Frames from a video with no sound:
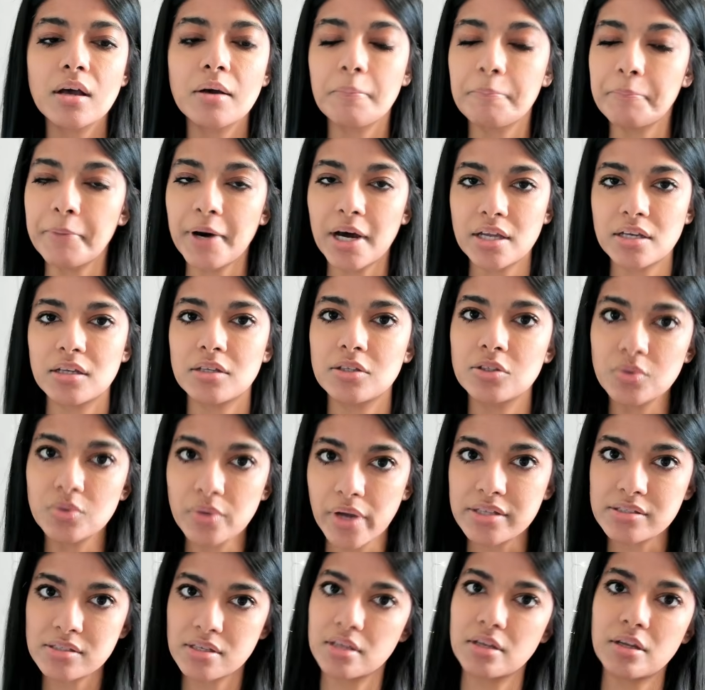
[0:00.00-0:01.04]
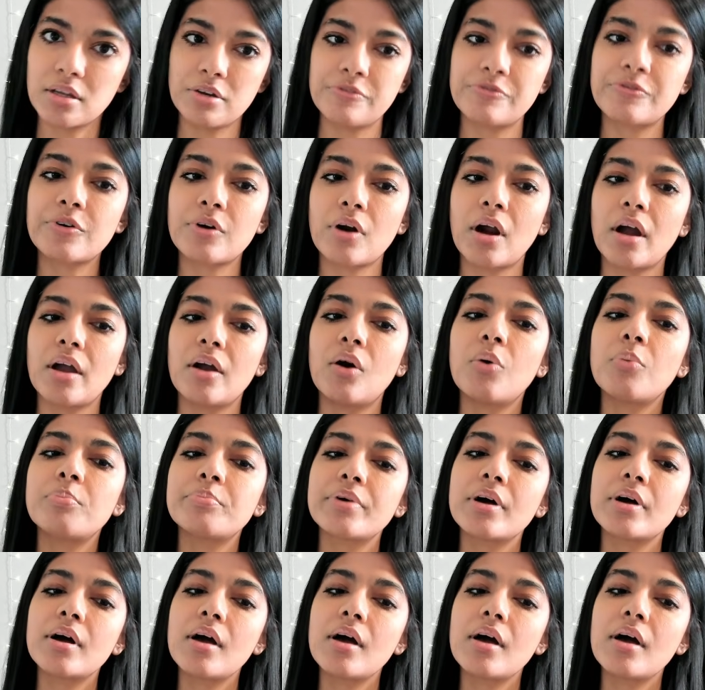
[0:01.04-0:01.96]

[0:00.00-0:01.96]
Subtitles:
But you guys can infer, I hope.